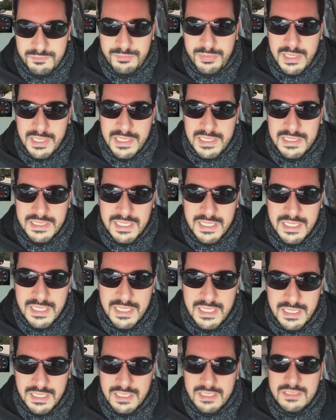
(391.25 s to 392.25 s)
but
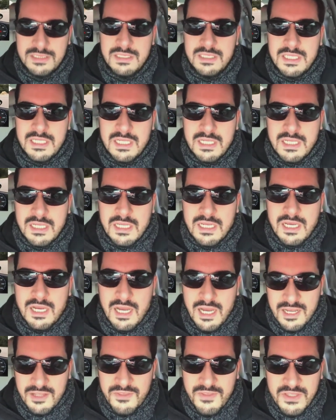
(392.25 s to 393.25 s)

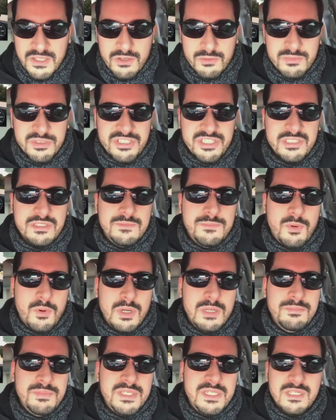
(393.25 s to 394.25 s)
I think you're missing the
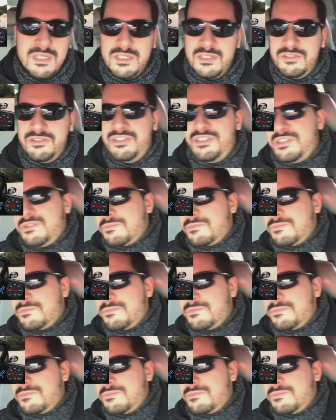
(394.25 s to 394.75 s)
point because